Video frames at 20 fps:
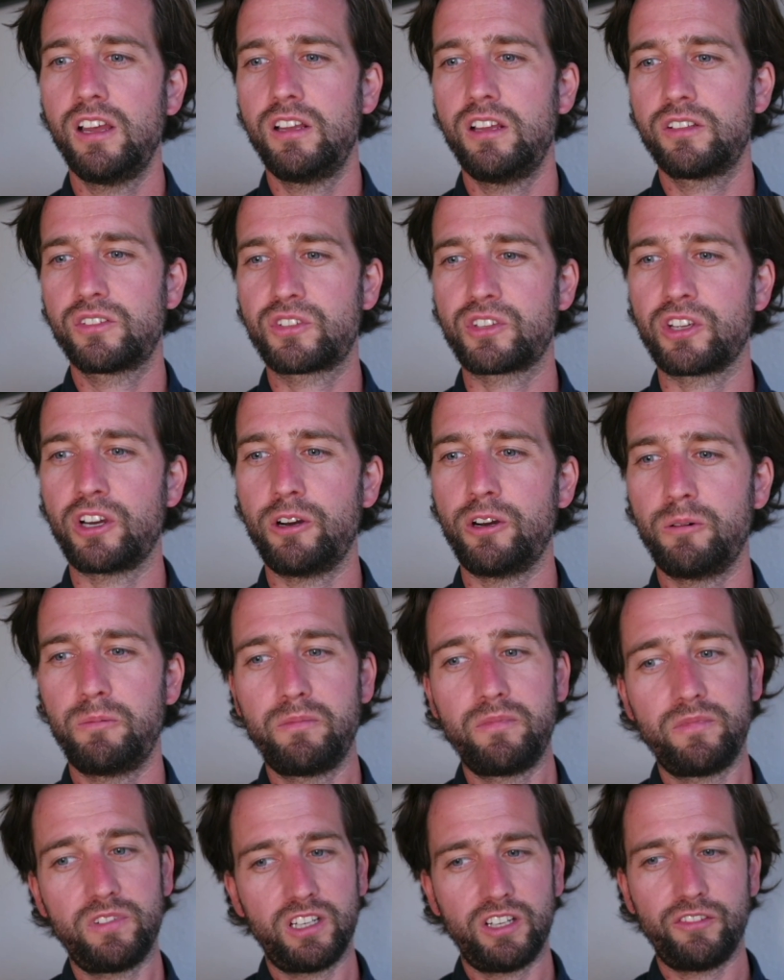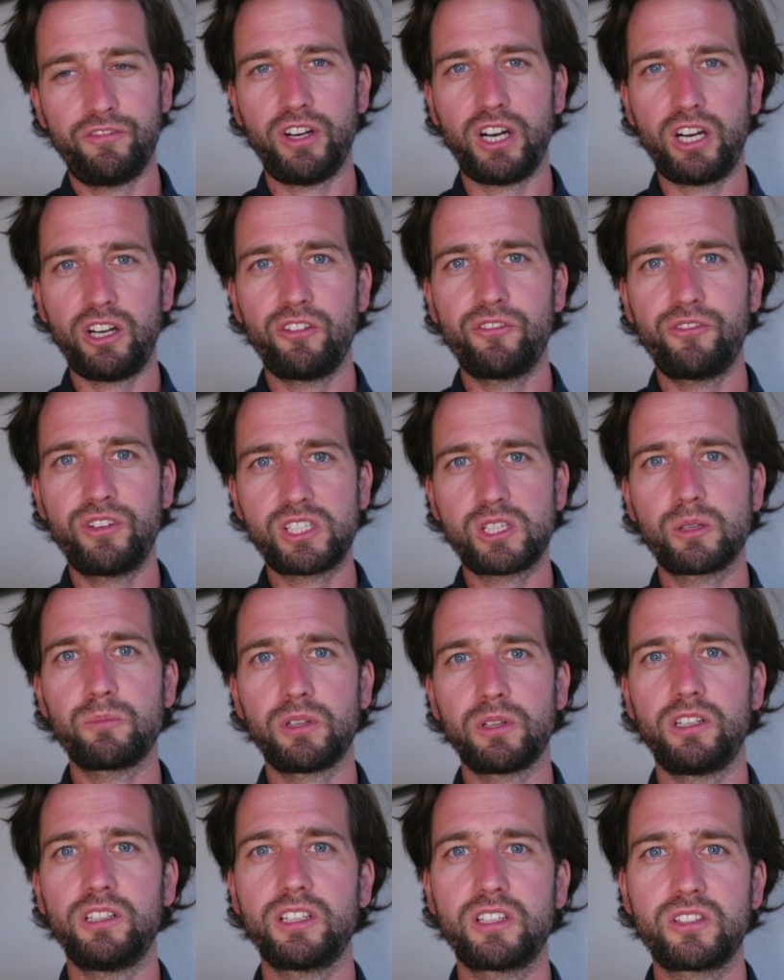So, very
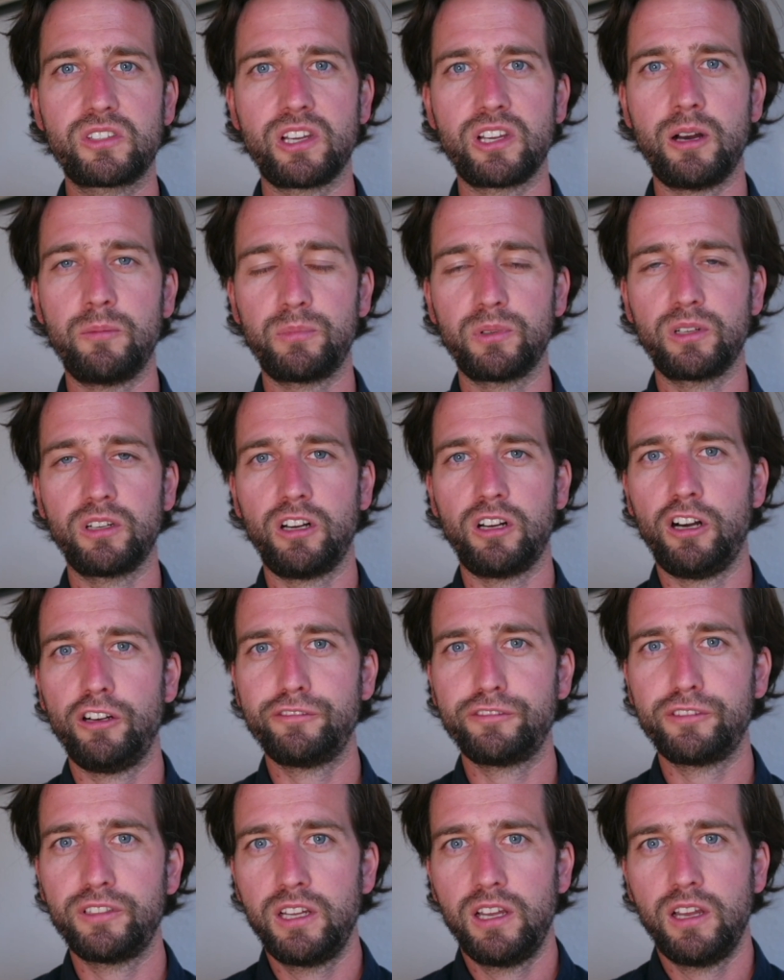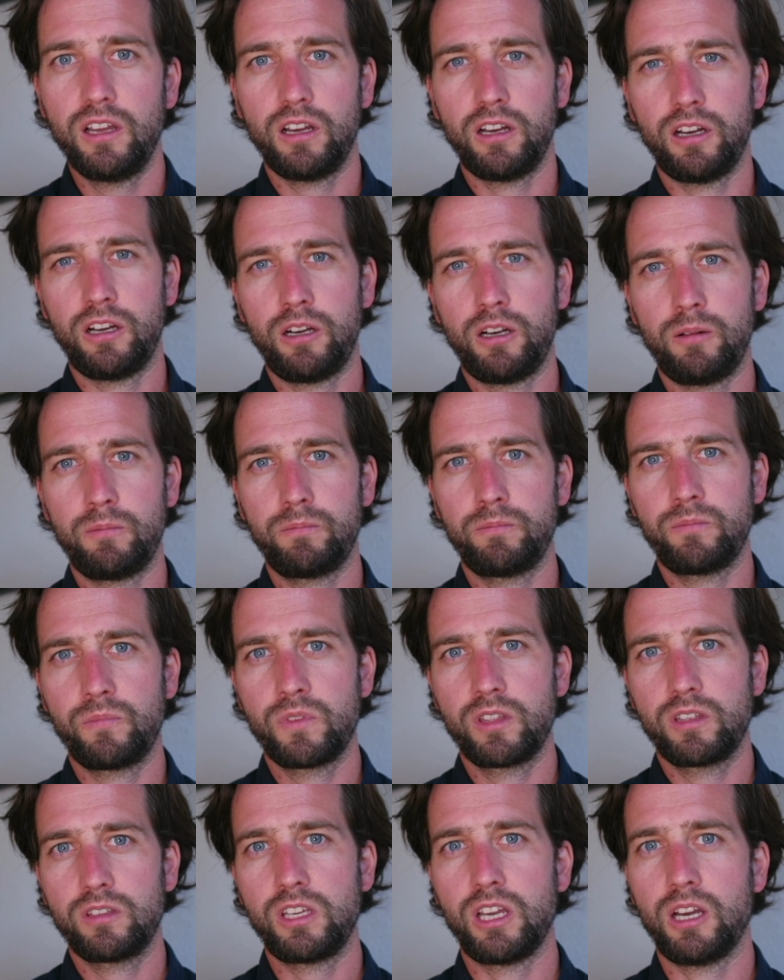visible example of
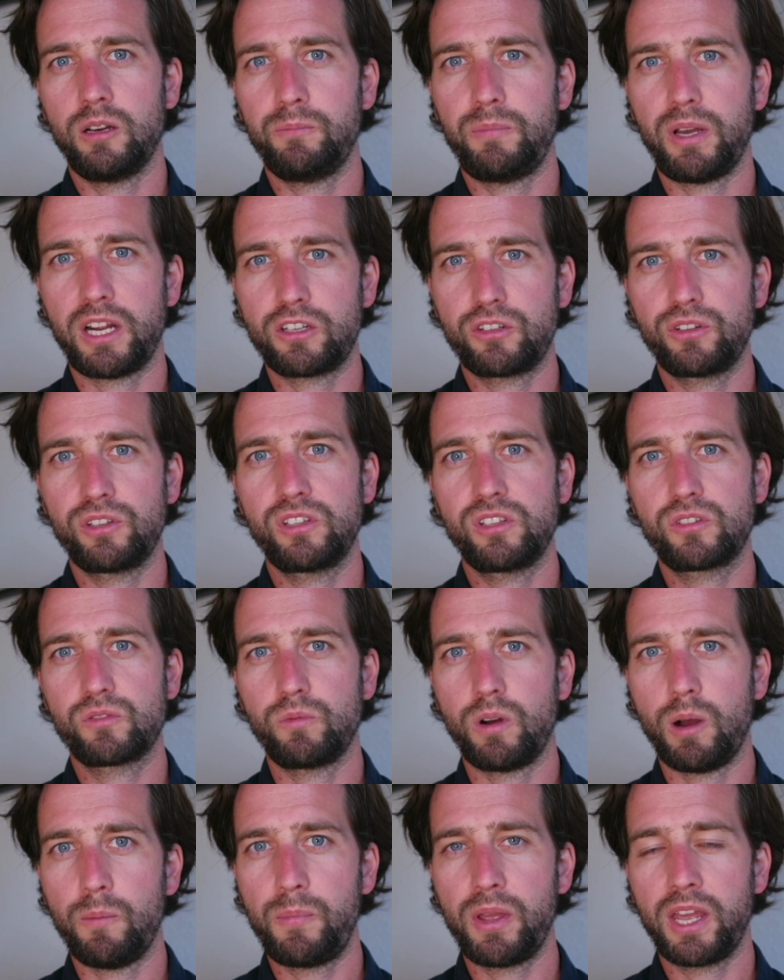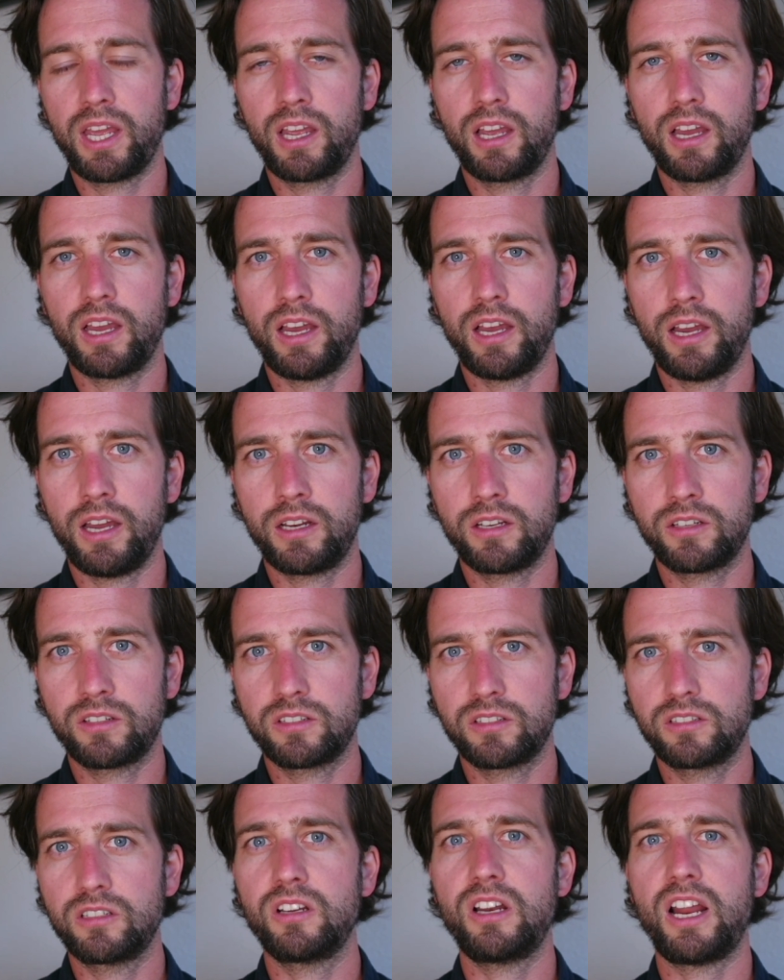battery swapping and
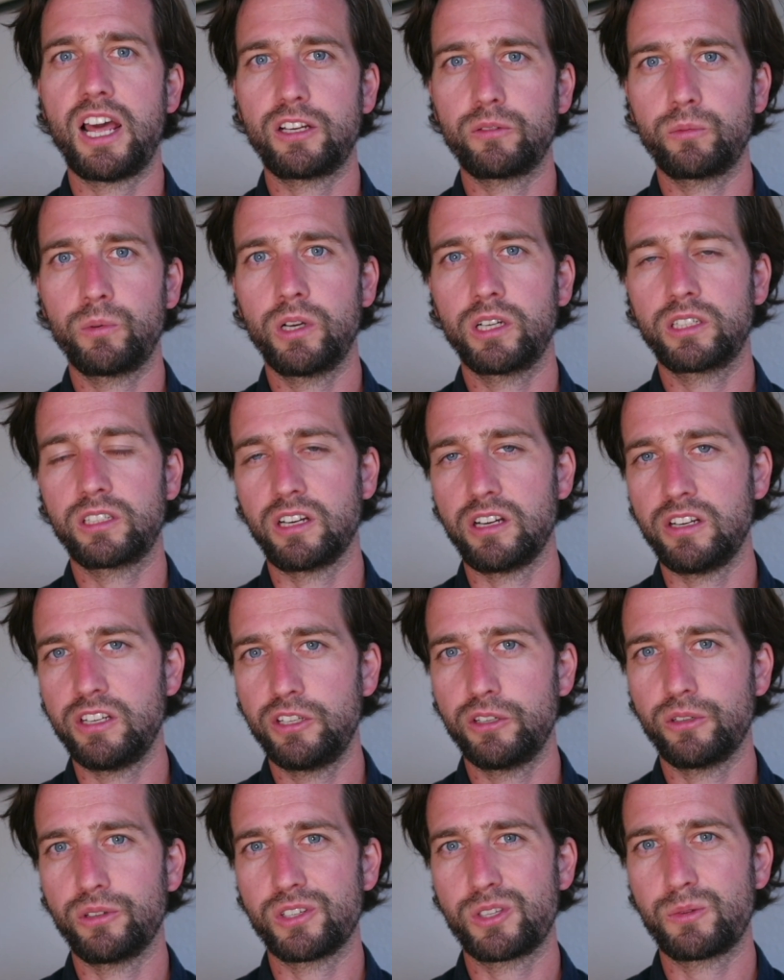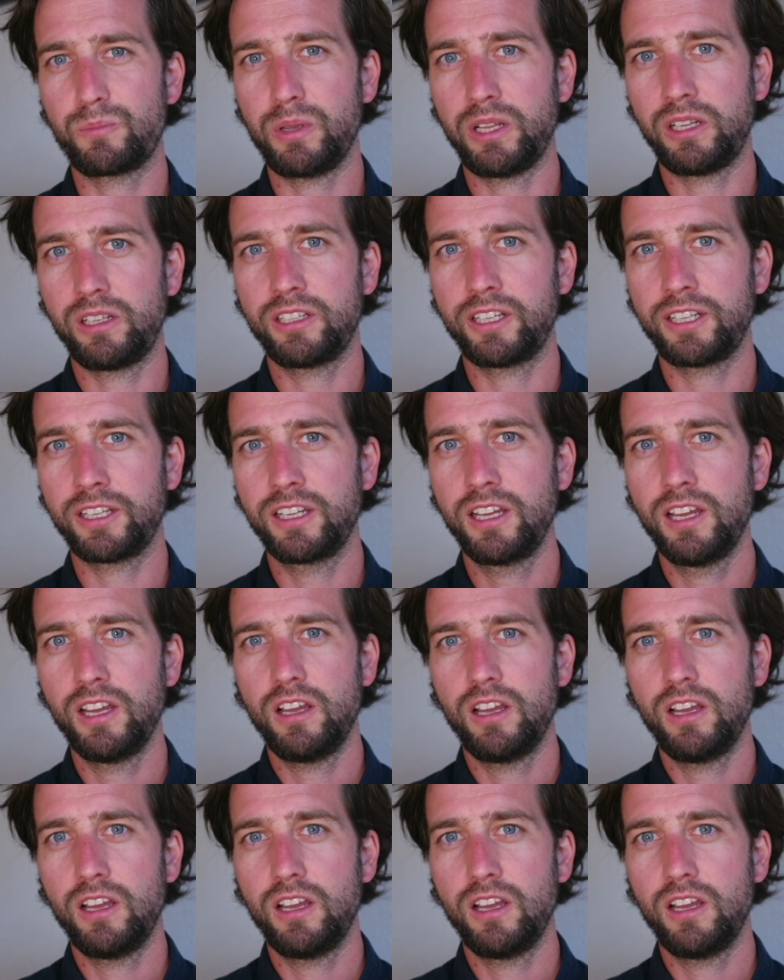the network that NIO is building.